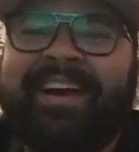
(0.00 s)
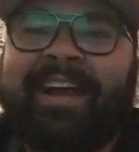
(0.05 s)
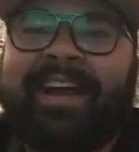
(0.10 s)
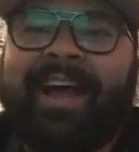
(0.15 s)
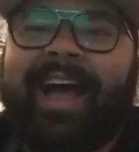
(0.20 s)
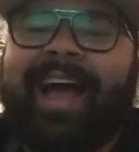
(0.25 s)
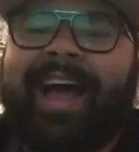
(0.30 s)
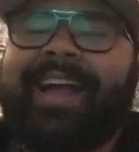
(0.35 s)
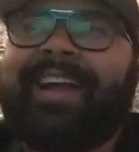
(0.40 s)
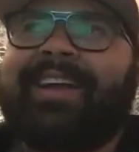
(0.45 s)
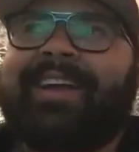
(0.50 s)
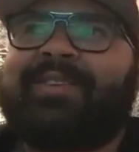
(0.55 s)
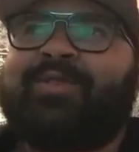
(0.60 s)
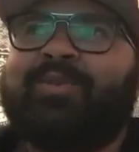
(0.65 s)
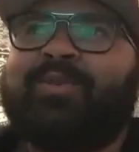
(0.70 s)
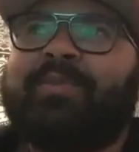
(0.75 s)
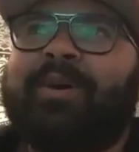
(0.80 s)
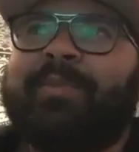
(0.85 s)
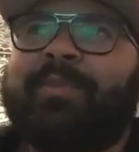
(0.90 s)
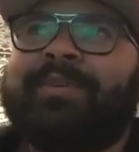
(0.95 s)
I got
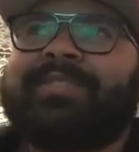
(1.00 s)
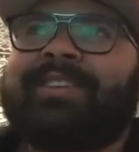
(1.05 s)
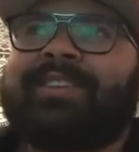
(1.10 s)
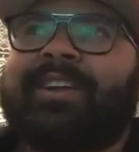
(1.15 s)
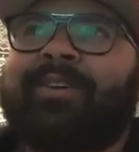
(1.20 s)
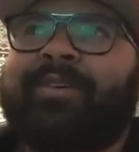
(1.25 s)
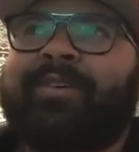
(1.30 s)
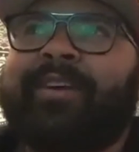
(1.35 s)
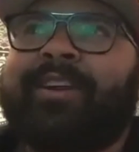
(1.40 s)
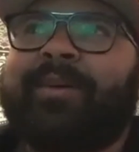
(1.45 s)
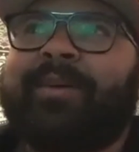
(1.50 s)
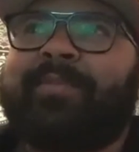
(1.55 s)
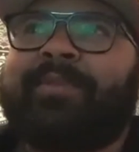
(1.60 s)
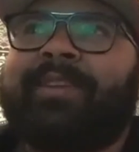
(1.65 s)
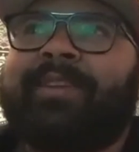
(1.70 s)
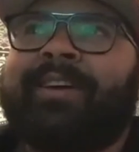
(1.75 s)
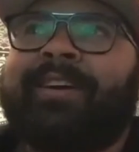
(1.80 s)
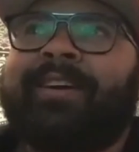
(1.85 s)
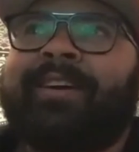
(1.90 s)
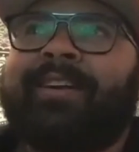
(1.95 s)
2 moments that are right up
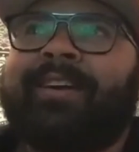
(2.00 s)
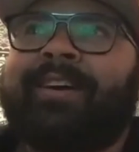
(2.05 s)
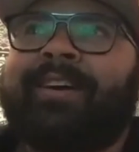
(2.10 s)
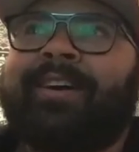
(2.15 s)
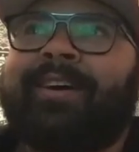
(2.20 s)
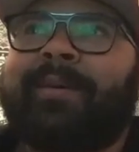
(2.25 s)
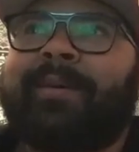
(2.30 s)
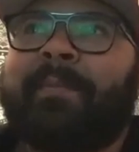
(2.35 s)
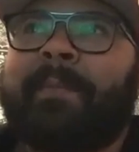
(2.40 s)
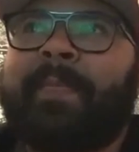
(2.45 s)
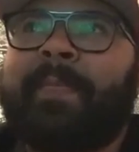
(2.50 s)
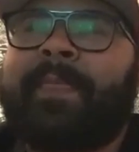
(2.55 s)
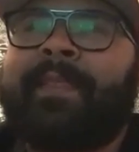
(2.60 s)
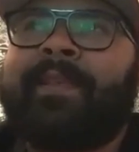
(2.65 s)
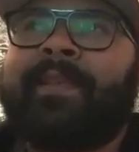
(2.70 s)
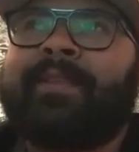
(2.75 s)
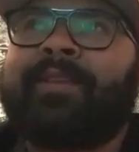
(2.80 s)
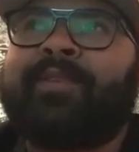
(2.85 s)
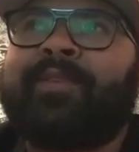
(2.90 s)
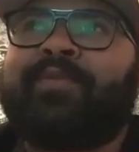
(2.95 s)
there.
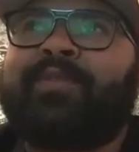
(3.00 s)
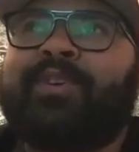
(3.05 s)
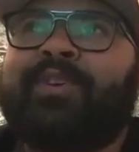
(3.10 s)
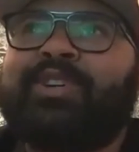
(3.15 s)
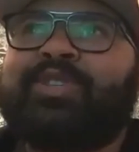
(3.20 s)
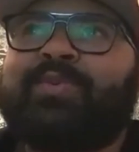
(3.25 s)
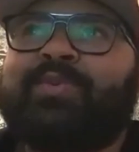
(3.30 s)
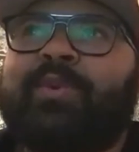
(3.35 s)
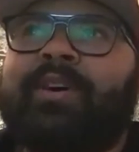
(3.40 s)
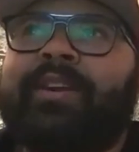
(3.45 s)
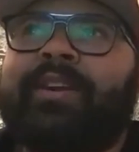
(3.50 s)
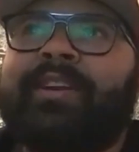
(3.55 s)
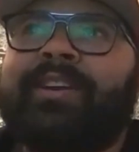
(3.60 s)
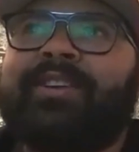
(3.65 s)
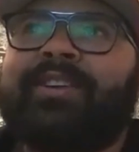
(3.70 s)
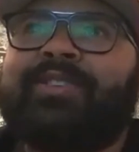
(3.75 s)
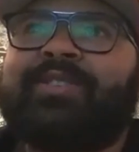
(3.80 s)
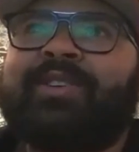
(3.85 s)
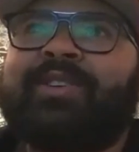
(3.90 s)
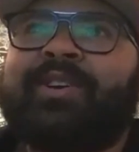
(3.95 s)
The first one
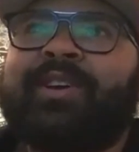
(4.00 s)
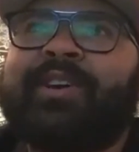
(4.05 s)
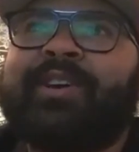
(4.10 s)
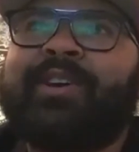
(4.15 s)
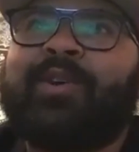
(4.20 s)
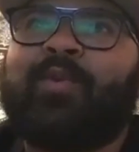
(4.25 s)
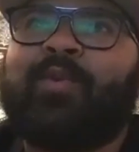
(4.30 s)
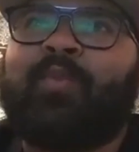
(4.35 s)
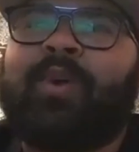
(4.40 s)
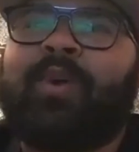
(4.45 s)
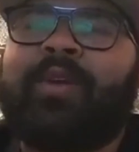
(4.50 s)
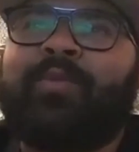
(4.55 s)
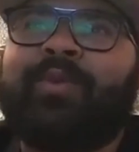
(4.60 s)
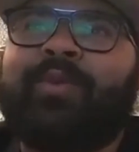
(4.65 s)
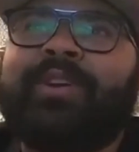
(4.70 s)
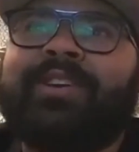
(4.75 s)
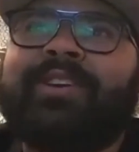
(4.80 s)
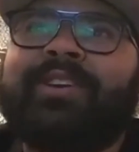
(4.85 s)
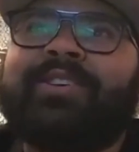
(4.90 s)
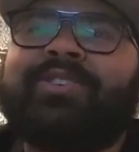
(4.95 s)
is when
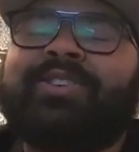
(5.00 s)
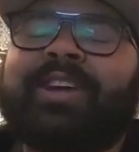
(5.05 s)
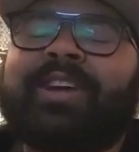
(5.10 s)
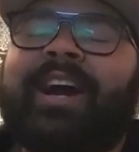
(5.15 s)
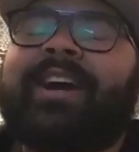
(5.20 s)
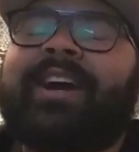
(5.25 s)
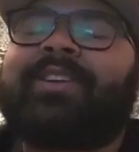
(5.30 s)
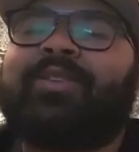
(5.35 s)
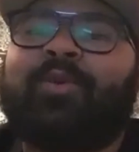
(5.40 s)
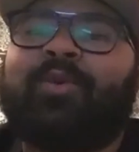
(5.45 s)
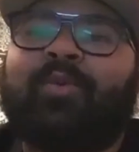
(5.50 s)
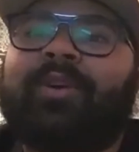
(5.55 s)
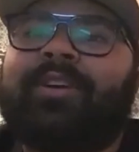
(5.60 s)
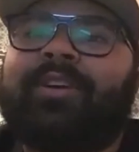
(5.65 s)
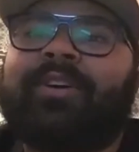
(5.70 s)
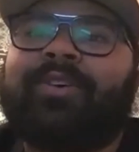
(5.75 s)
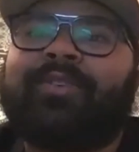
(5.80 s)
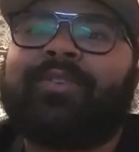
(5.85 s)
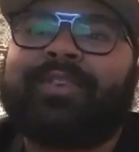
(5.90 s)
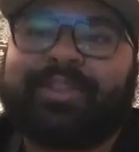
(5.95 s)
we shocked the
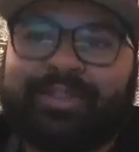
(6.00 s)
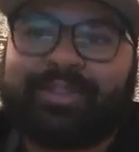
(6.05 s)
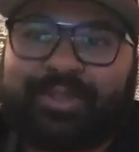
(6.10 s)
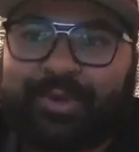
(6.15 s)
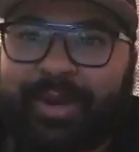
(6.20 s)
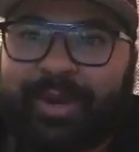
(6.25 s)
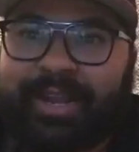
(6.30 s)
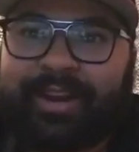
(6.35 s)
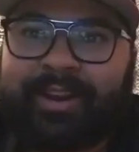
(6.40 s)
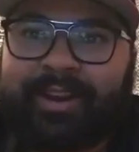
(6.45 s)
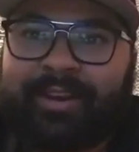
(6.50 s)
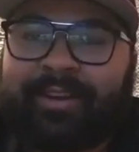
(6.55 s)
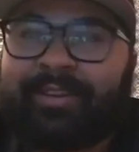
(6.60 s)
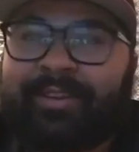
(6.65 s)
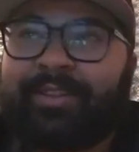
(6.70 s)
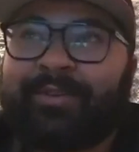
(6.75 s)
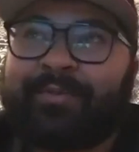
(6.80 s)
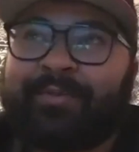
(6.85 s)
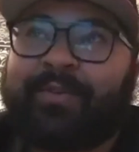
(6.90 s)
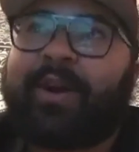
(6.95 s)
world and traded
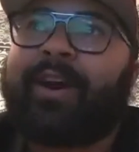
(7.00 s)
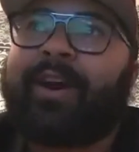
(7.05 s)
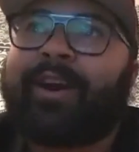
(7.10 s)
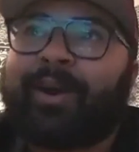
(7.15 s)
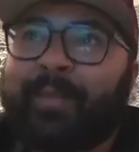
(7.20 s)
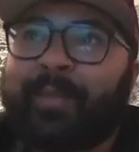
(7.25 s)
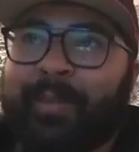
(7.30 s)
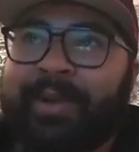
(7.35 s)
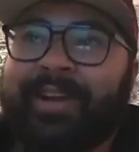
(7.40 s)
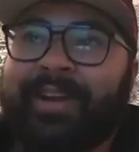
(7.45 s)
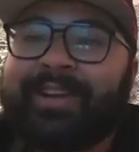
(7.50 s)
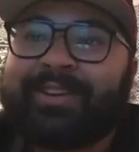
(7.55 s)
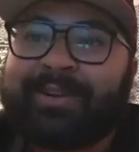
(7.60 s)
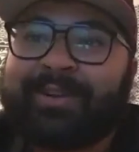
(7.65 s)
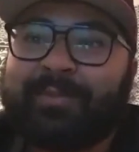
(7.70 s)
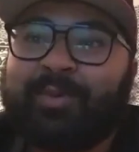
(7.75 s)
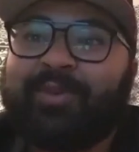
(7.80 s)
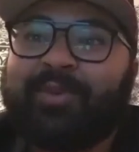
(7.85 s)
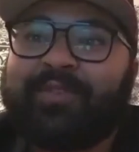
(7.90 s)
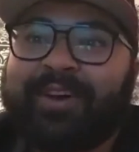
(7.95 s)
the farm to
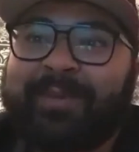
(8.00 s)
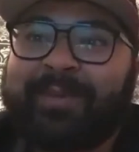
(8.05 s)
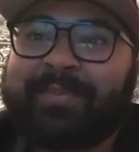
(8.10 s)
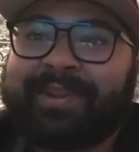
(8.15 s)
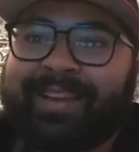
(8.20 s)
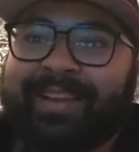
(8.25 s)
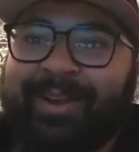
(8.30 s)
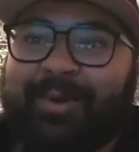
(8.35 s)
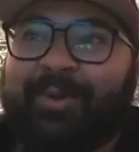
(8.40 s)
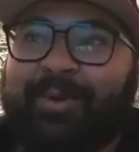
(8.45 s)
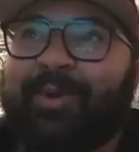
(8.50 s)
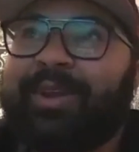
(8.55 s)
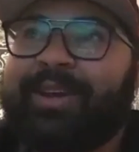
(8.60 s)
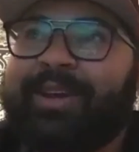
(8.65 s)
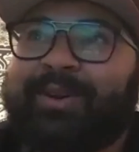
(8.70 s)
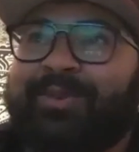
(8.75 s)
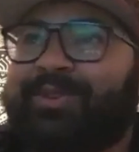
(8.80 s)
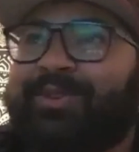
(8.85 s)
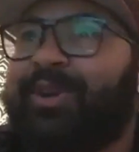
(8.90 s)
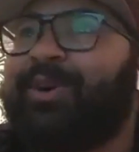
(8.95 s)
move up and get
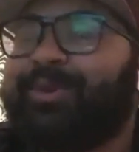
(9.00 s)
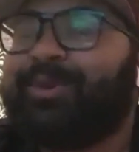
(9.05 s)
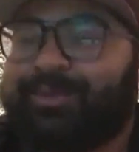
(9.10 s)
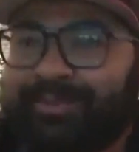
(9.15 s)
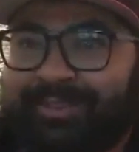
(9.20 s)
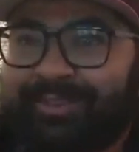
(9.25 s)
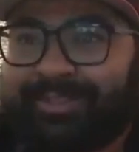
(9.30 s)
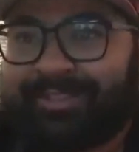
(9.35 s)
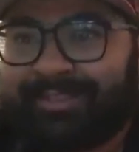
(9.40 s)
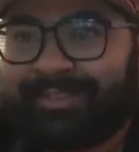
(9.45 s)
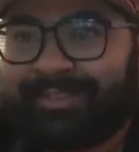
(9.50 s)
Julio Jones.